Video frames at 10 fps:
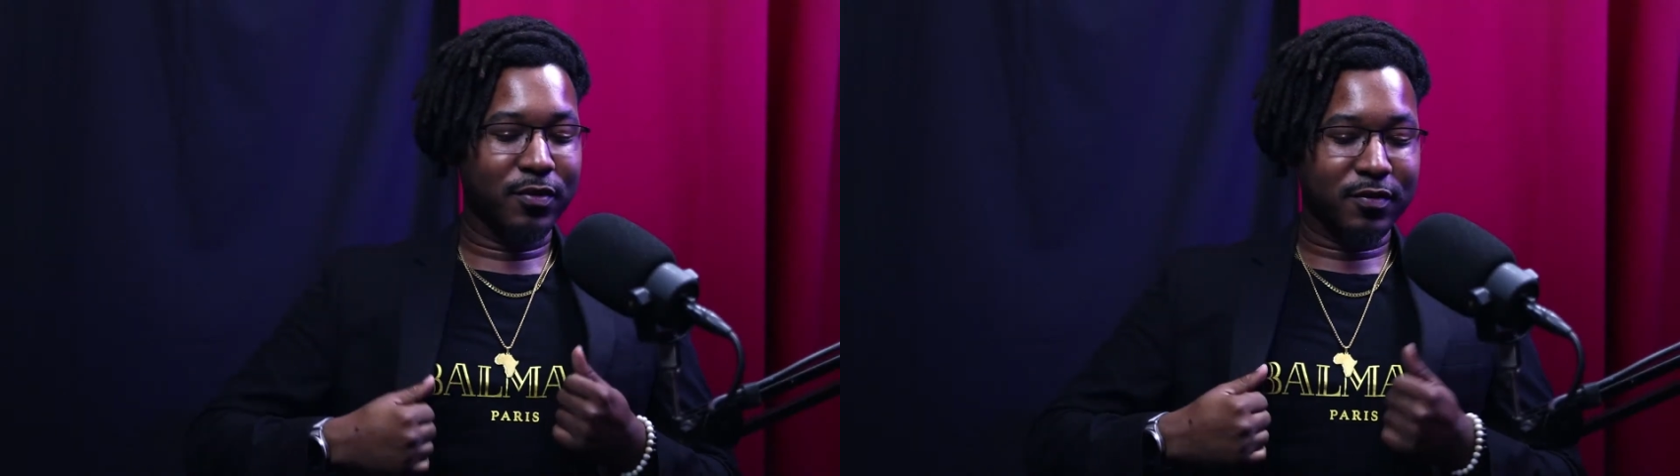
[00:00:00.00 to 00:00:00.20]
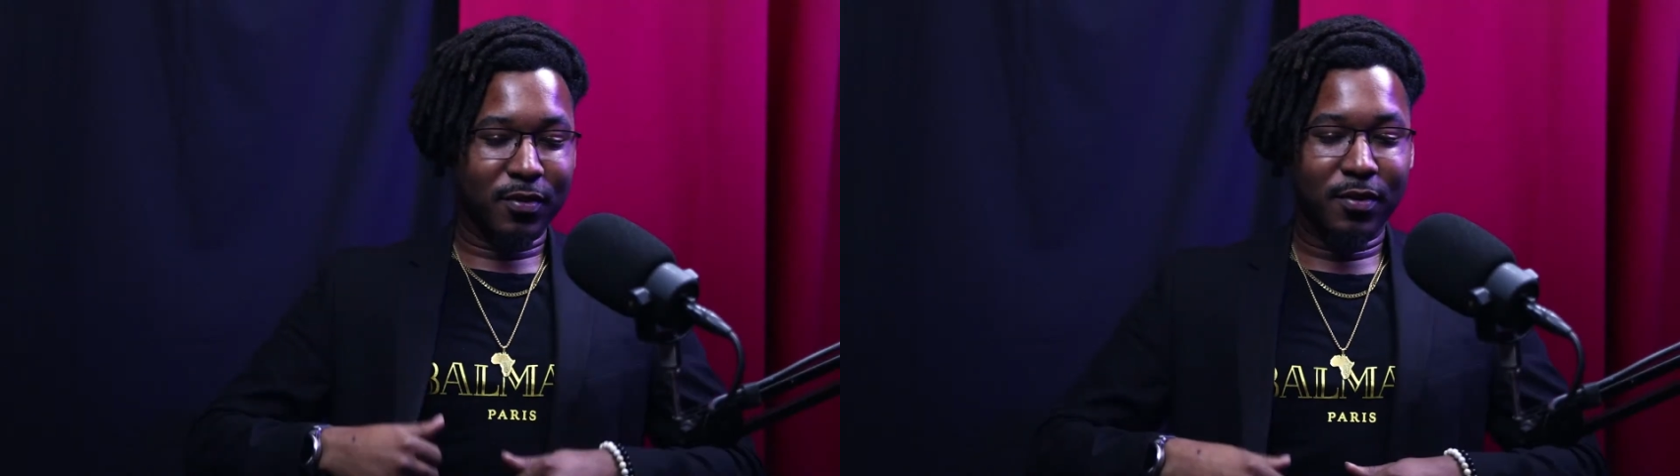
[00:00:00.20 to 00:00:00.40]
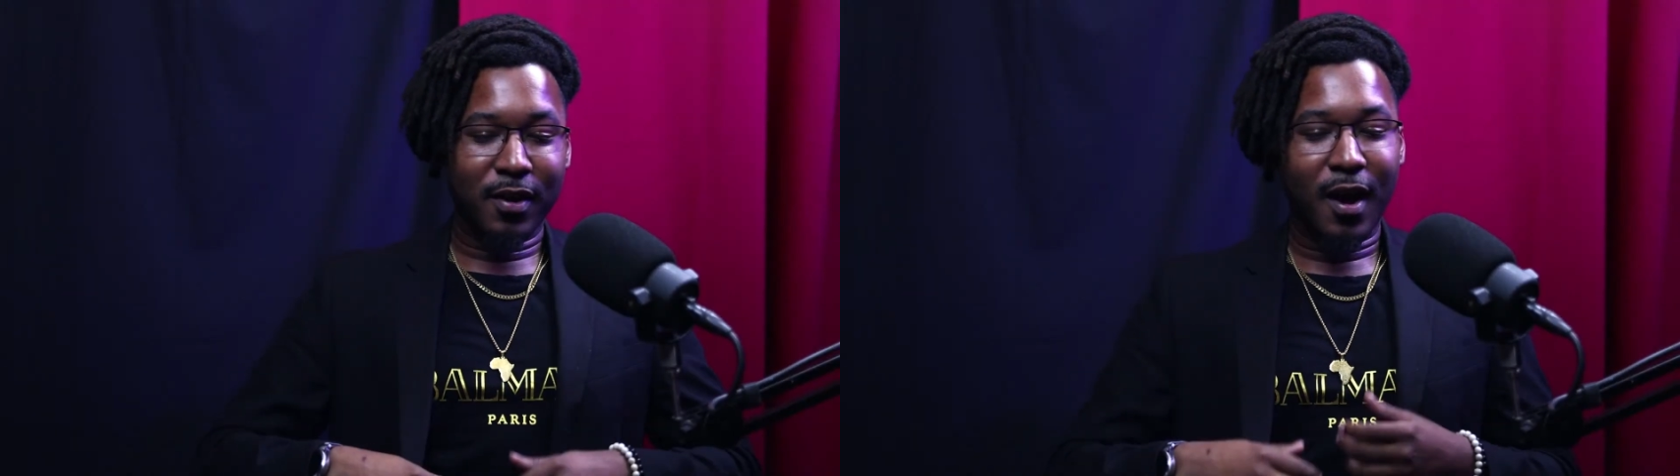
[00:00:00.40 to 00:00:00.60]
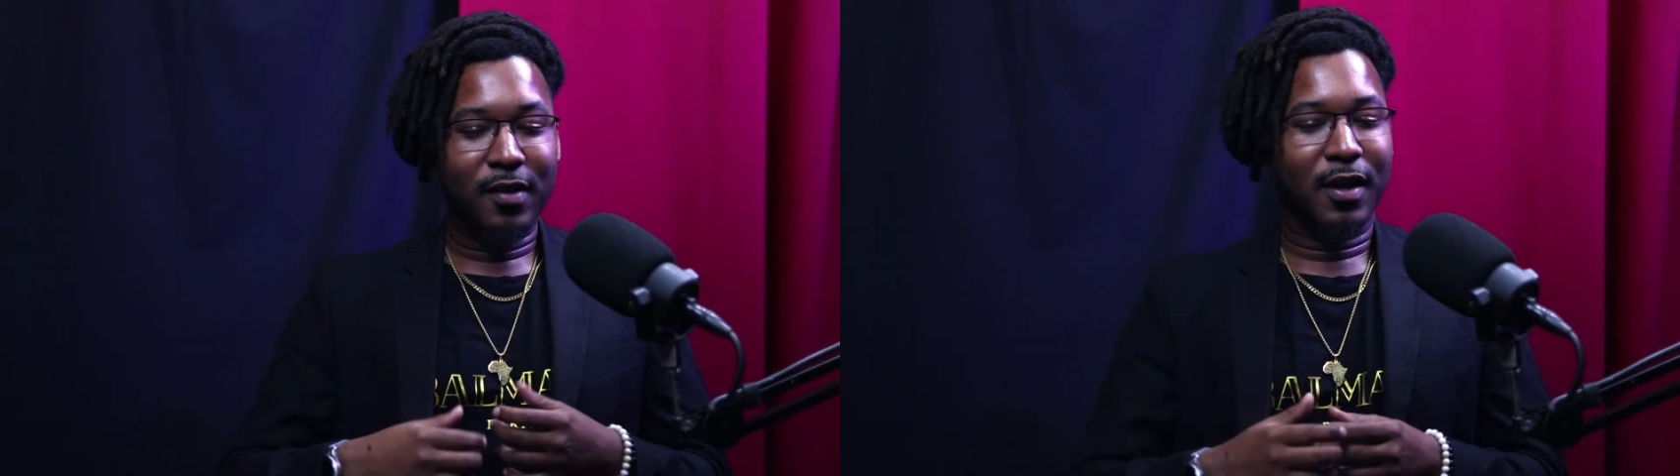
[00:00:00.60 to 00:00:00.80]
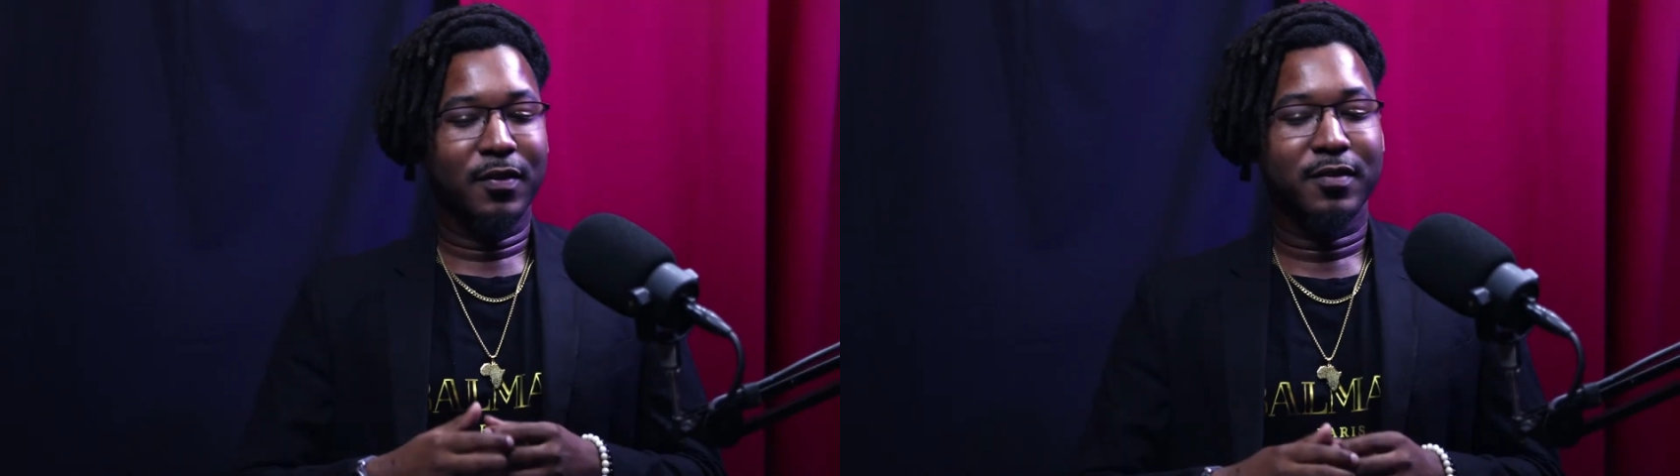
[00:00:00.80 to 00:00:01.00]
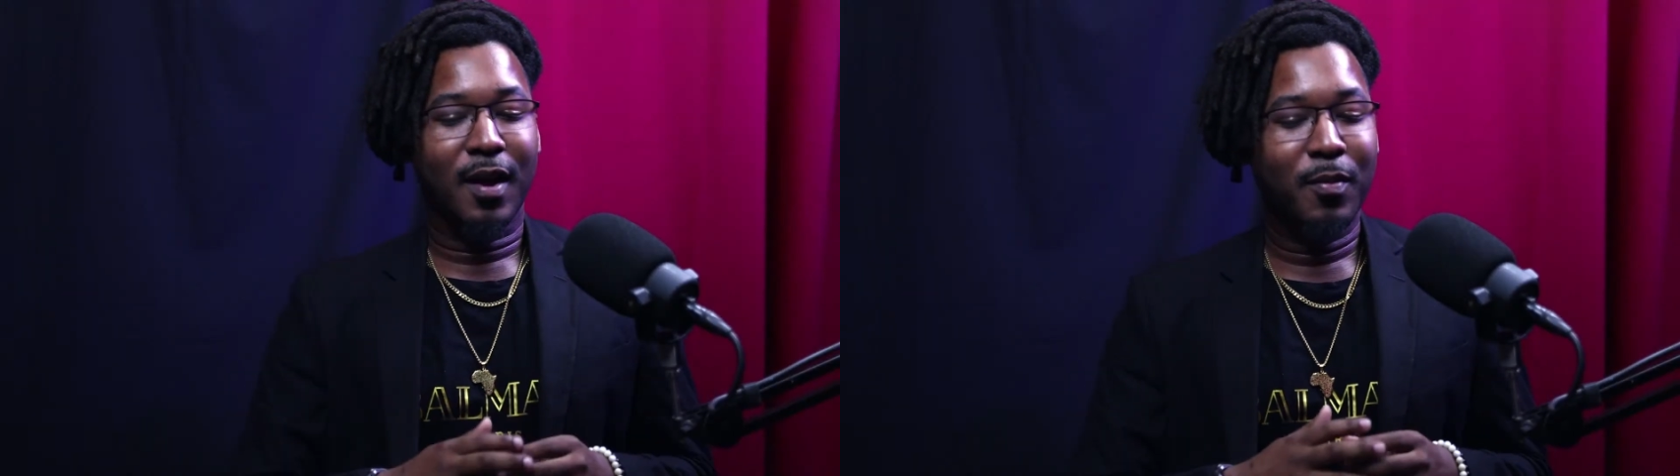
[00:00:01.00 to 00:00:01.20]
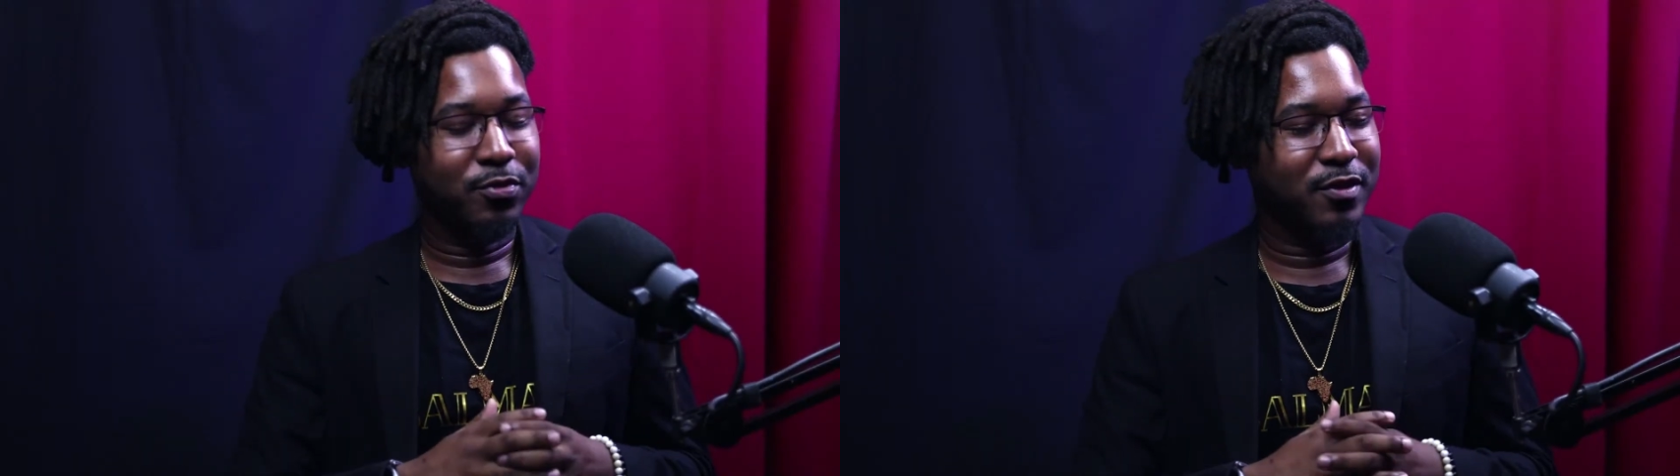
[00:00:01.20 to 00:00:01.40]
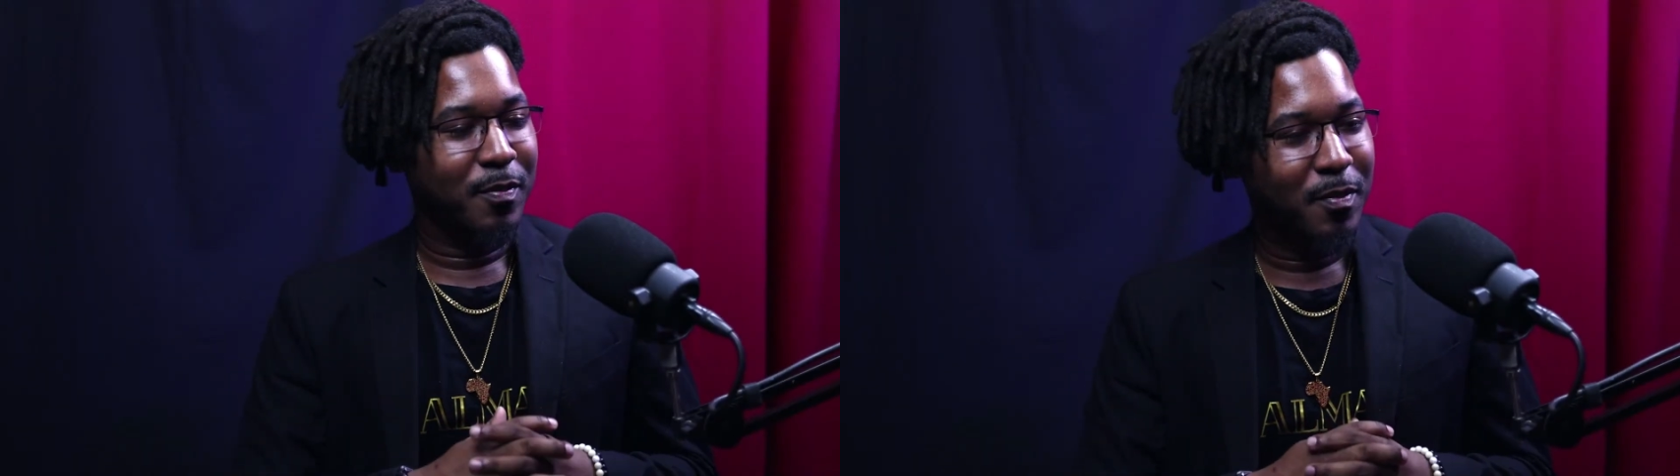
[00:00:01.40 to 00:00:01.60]
I was a single guy. I was like, listen, I'm
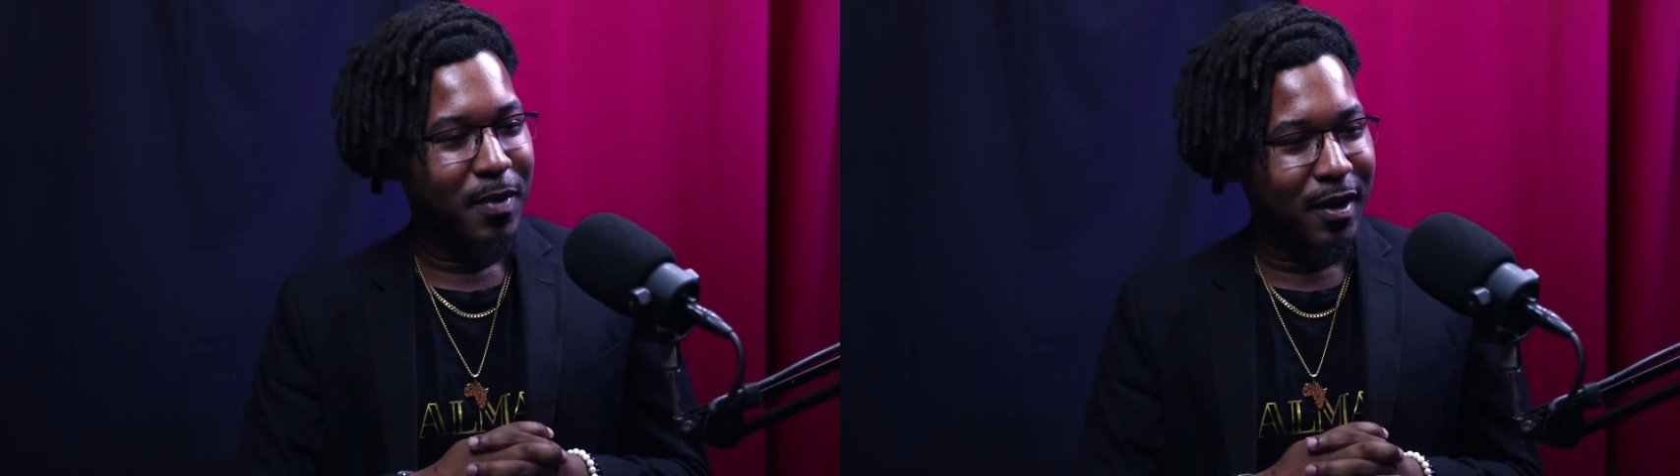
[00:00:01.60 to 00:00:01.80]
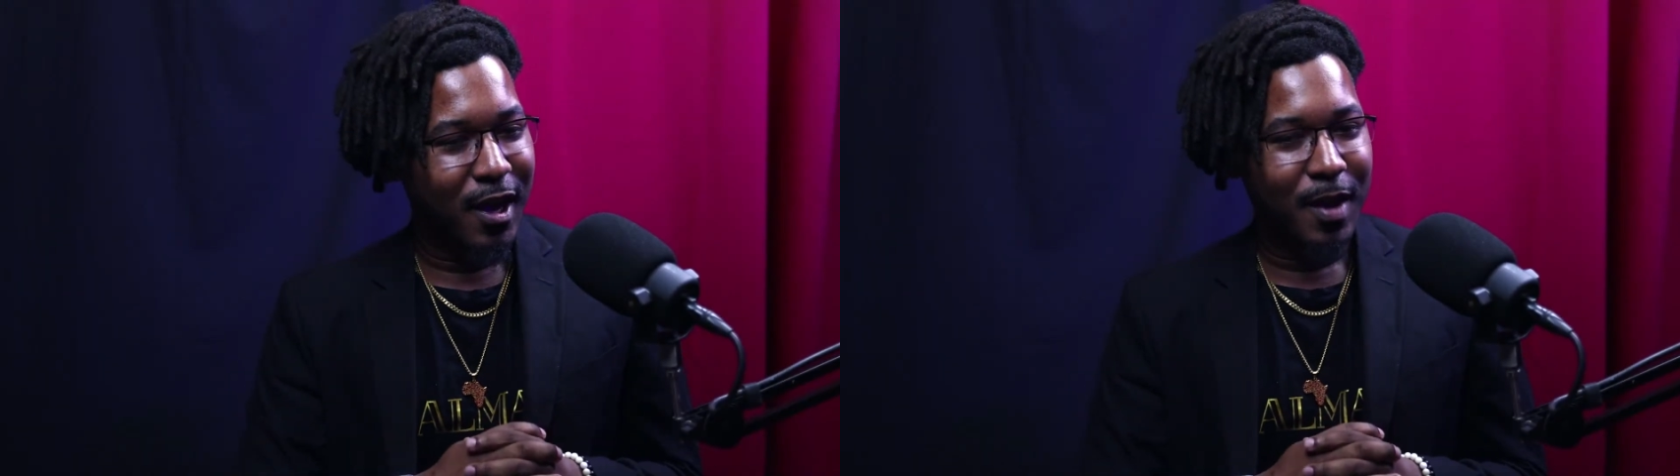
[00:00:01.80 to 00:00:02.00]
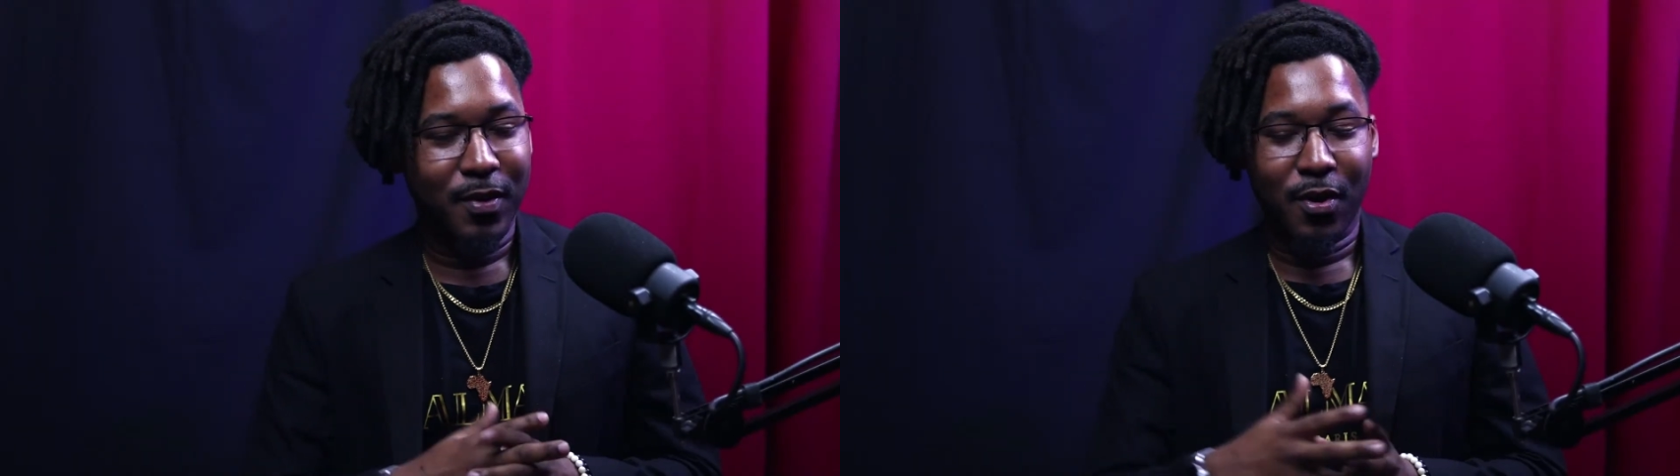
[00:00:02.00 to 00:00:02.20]
gonna step up my game.